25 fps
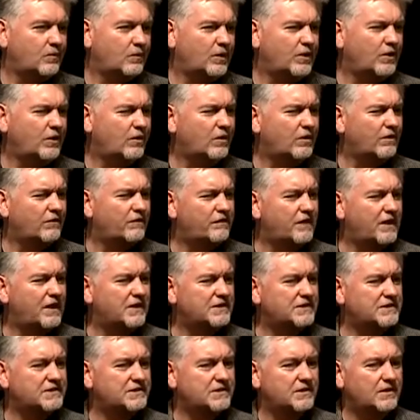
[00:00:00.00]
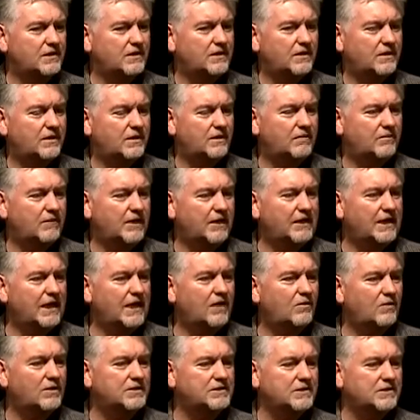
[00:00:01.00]
When there were events and my
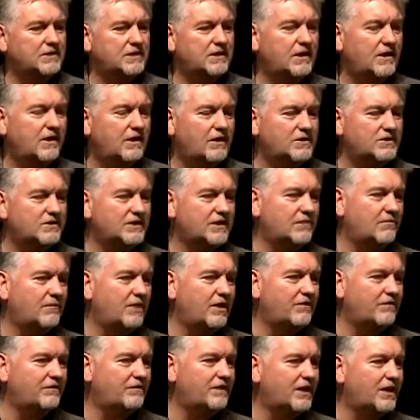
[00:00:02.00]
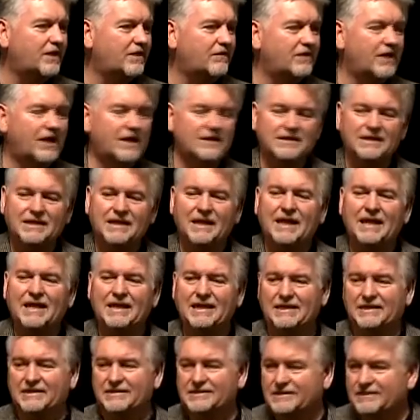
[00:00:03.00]
dad wasn't there, I used to get made fun of, and I didn't
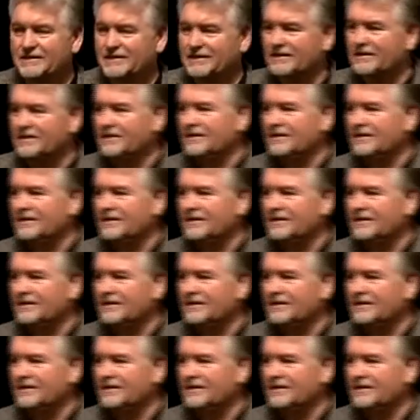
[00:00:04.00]
like it.